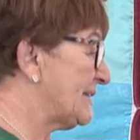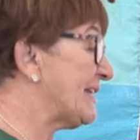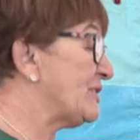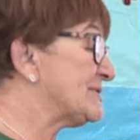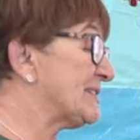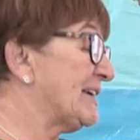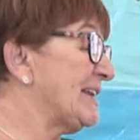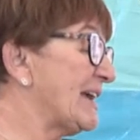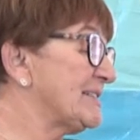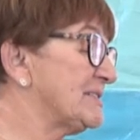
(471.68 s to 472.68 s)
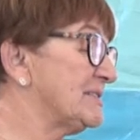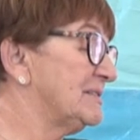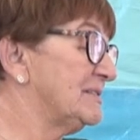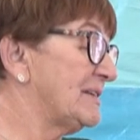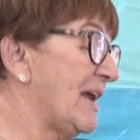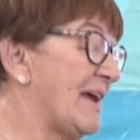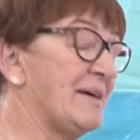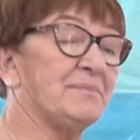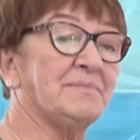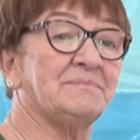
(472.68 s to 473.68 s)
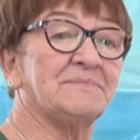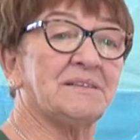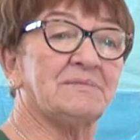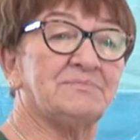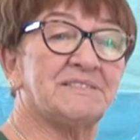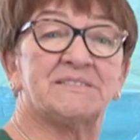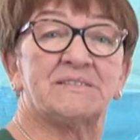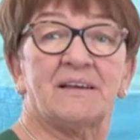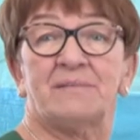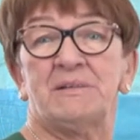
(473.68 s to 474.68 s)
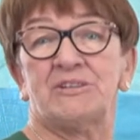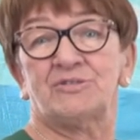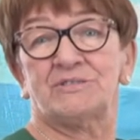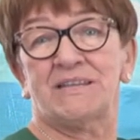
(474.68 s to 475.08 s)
used to collect miniature